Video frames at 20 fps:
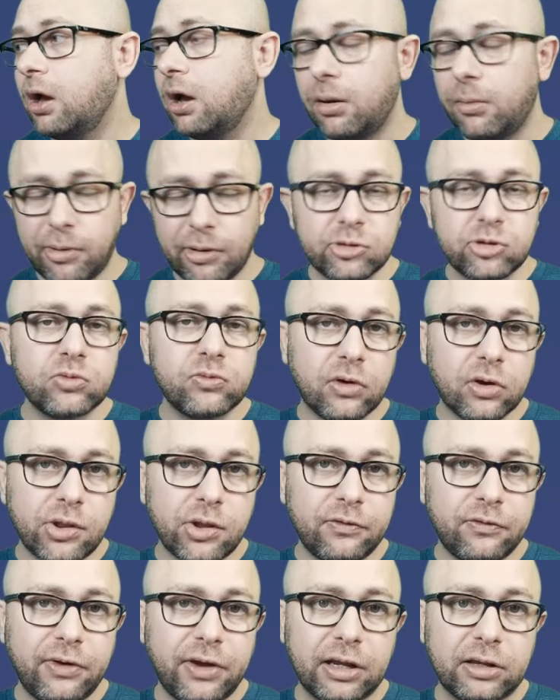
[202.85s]
a bunch of
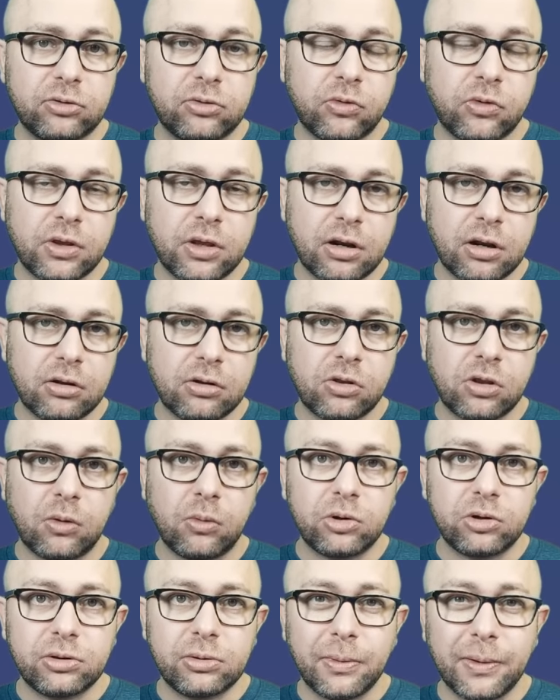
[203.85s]
other factors there, and they
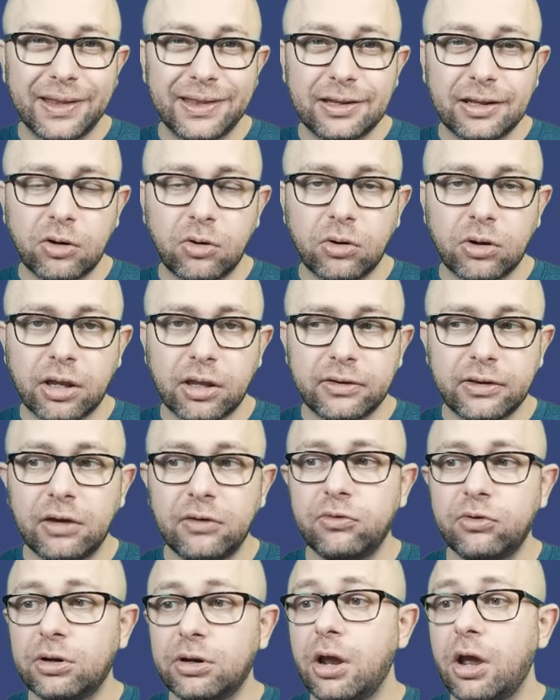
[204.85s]
were depending on
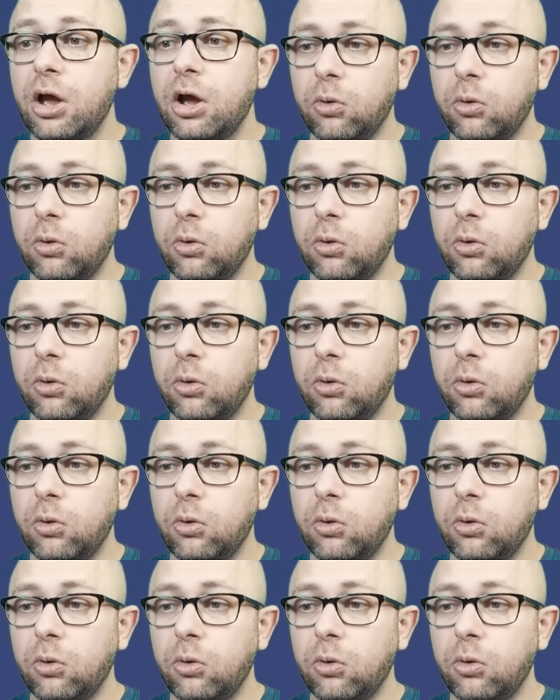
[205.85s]
Cadaver.